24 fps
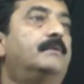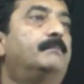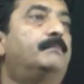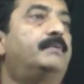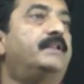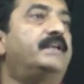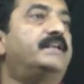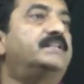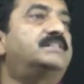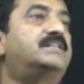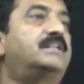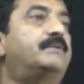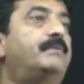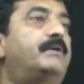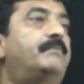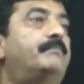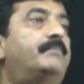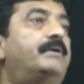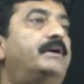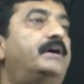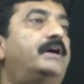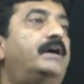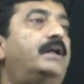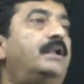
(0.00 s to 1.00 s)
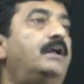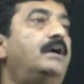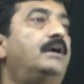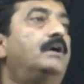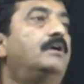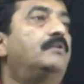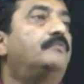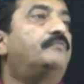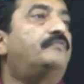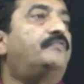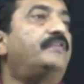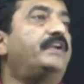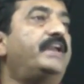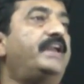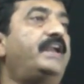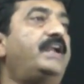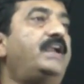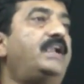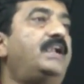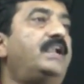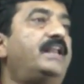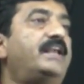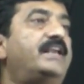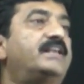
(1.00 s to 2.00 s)
Please remember,
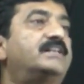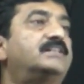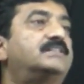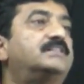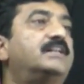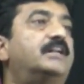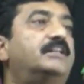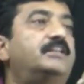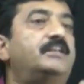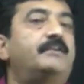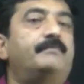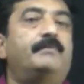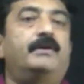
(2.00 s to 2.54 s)
field is nothing